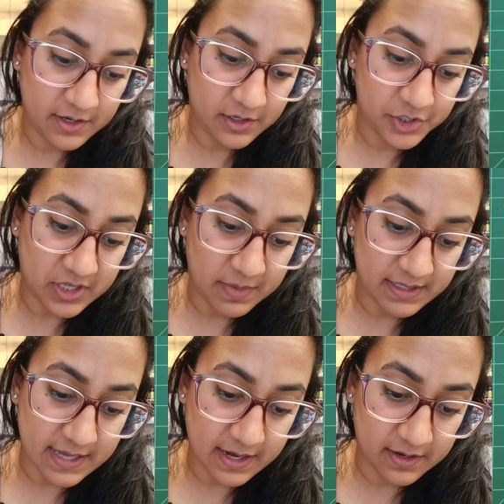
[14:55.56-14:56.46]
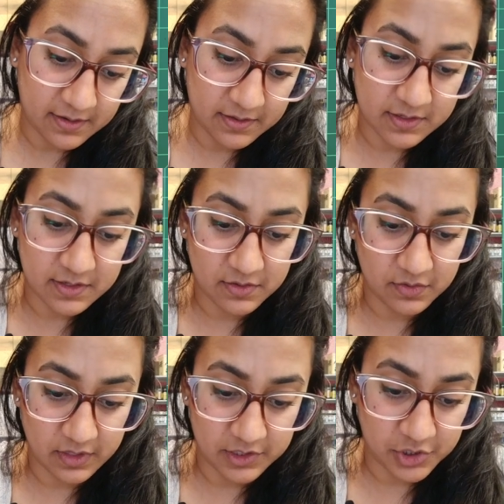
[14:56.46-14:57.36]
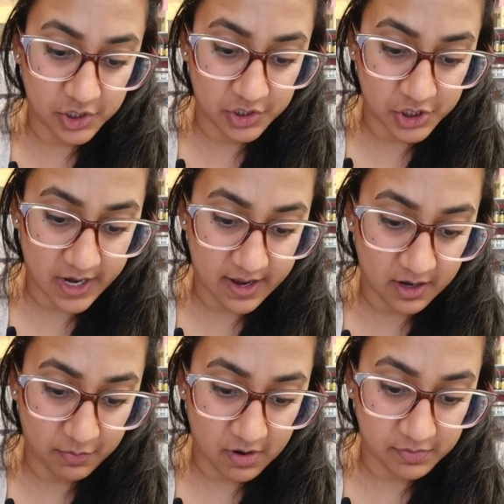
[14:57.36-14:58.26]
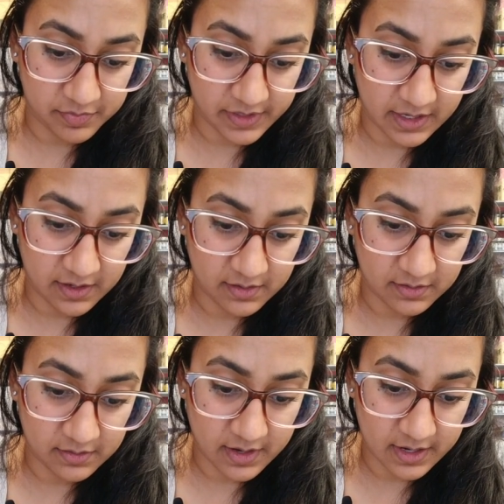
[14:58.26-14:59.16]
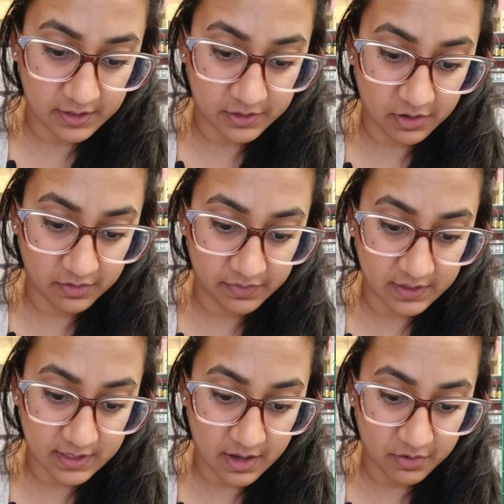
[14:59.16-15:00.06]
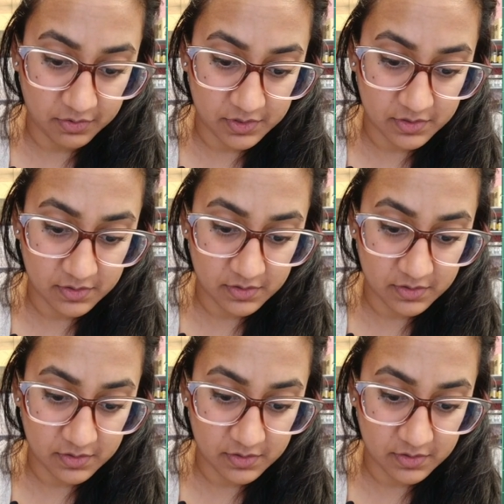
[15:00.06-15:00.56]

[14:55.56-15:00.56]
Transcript: just give me a second. Let's chit chat. I'll probably edit all of this out.